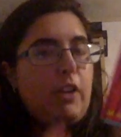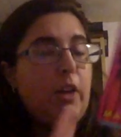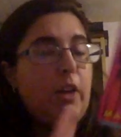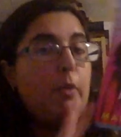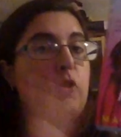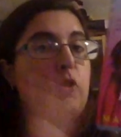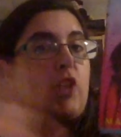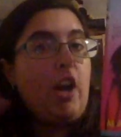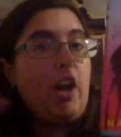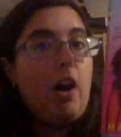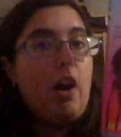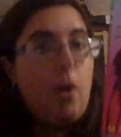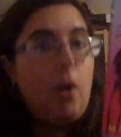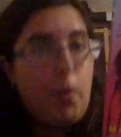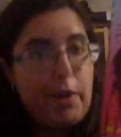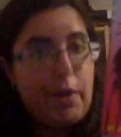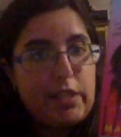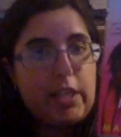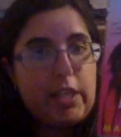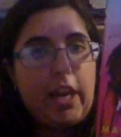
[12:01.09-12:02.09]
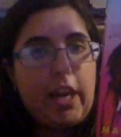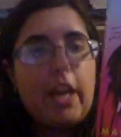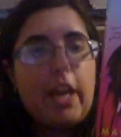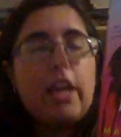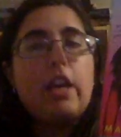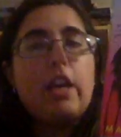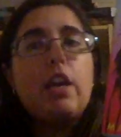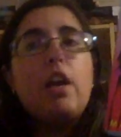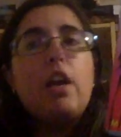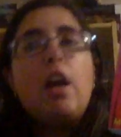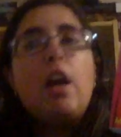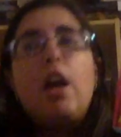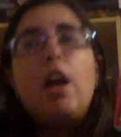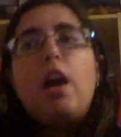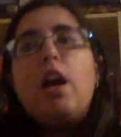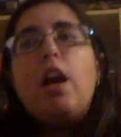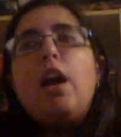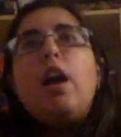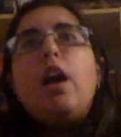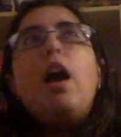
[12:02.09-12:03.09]
which I always like.
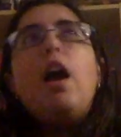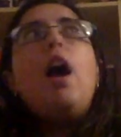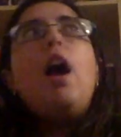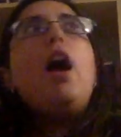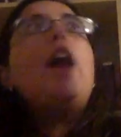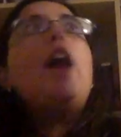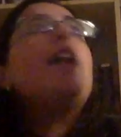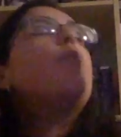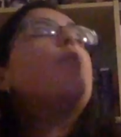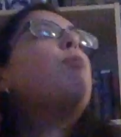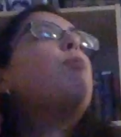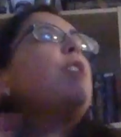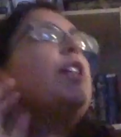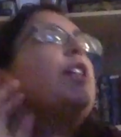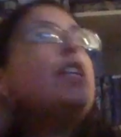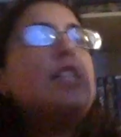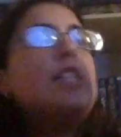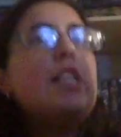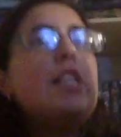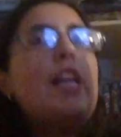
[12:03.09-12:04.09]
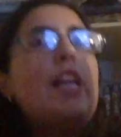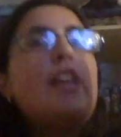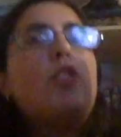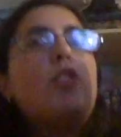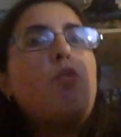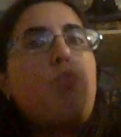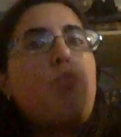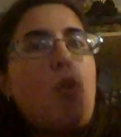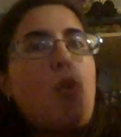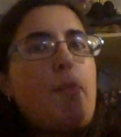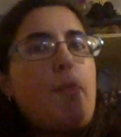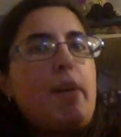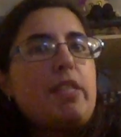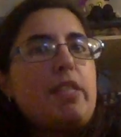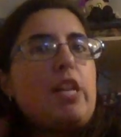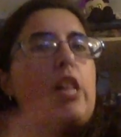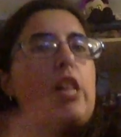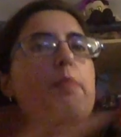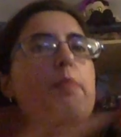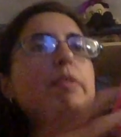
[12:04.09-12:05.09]
And I really did like the romance
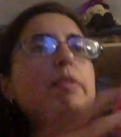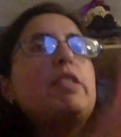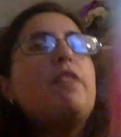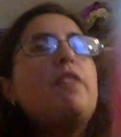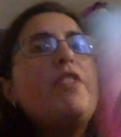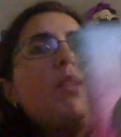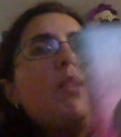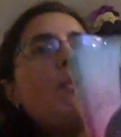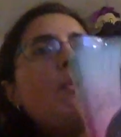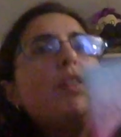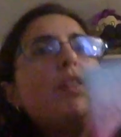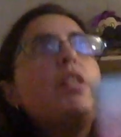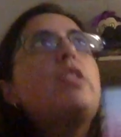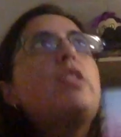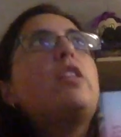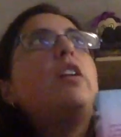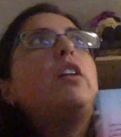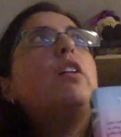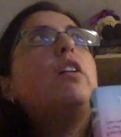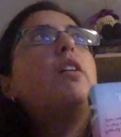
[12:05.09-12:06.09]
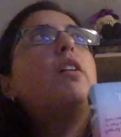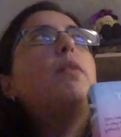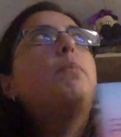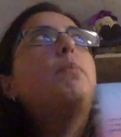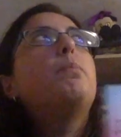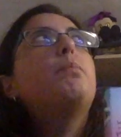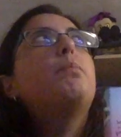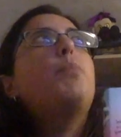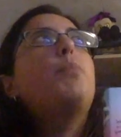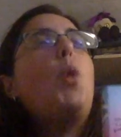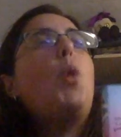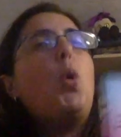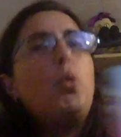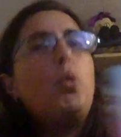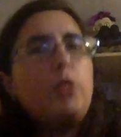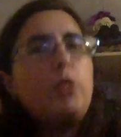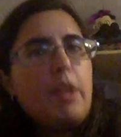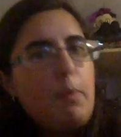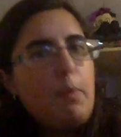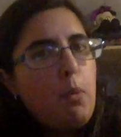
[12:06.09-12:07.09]
elements. Definitely wasn't the
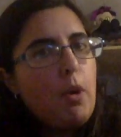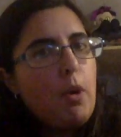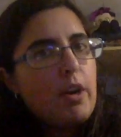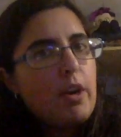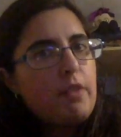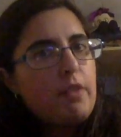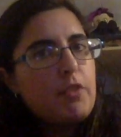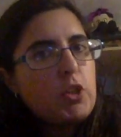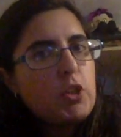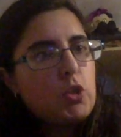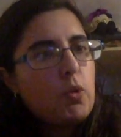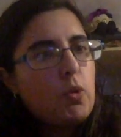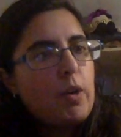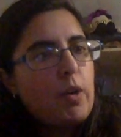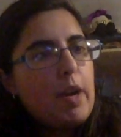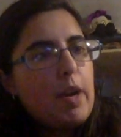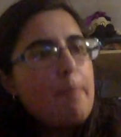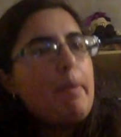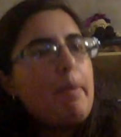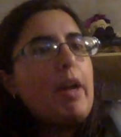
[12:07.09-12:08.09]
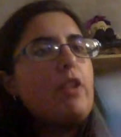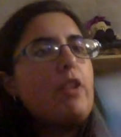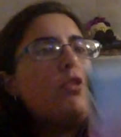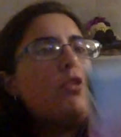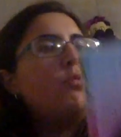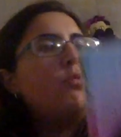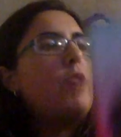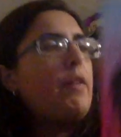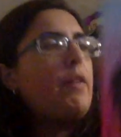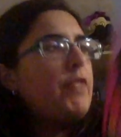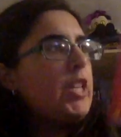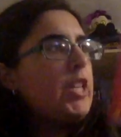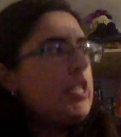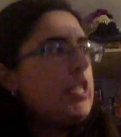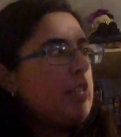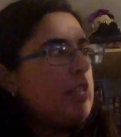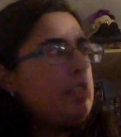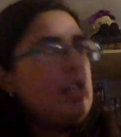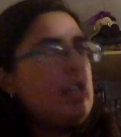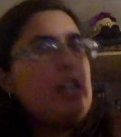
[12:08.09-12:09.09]
only point of the story, but you definitely
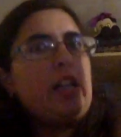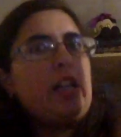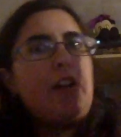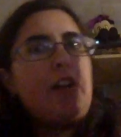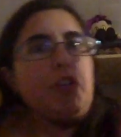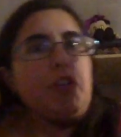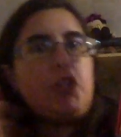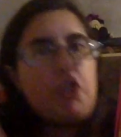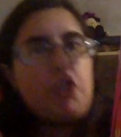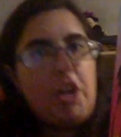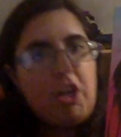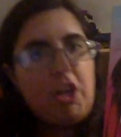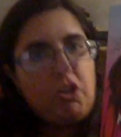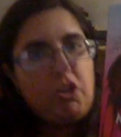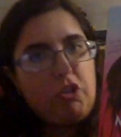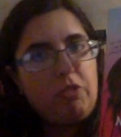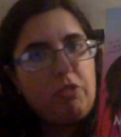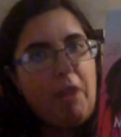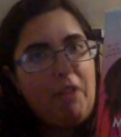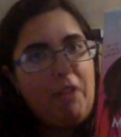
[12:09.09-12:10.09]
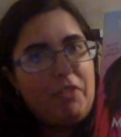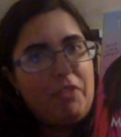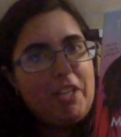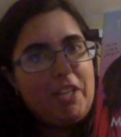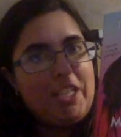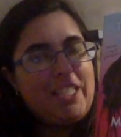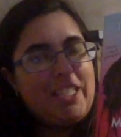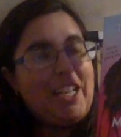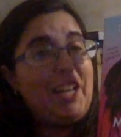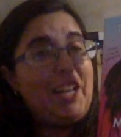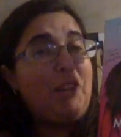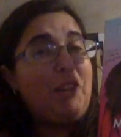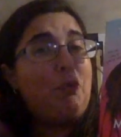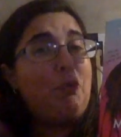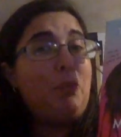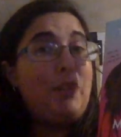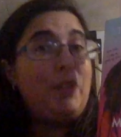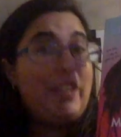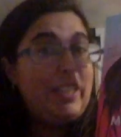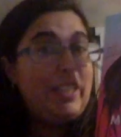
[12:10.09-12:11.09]
did see Clara change throughout this, and I
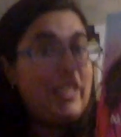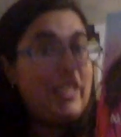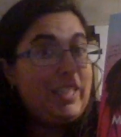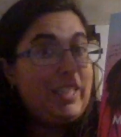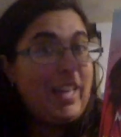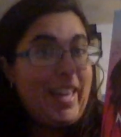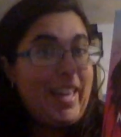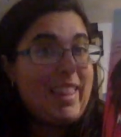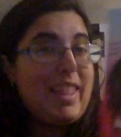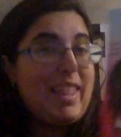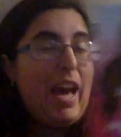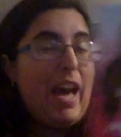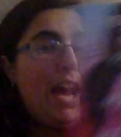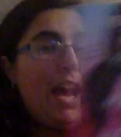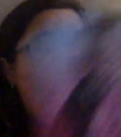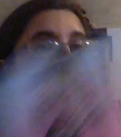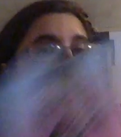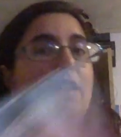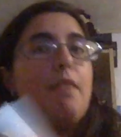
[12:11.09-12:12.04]
really like that.